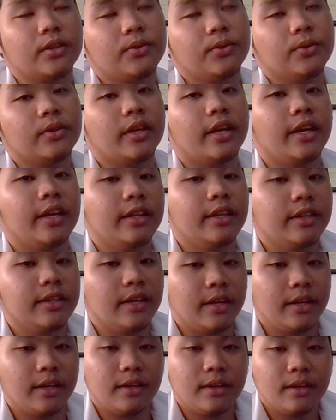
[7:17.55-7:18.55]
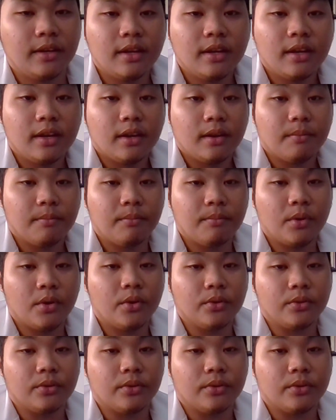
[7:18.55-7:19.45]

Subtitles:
tooth and the bone.